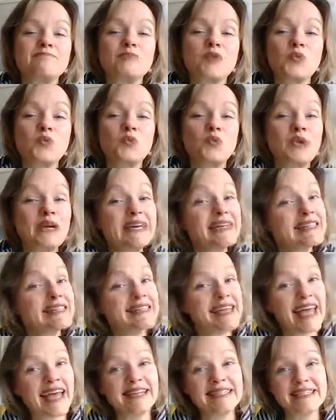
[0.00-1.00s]

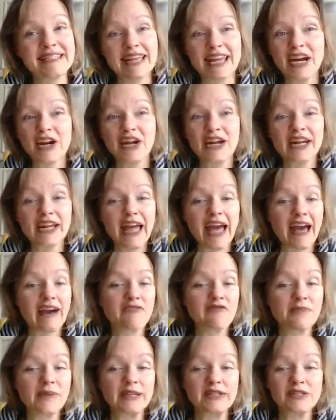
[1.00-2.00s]
Wheat and dairy
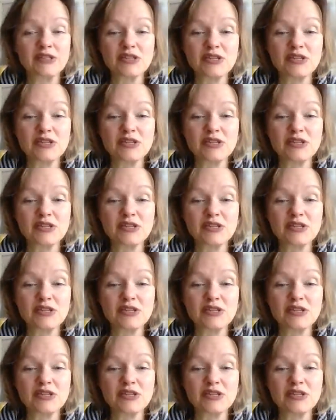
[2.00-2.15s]
have been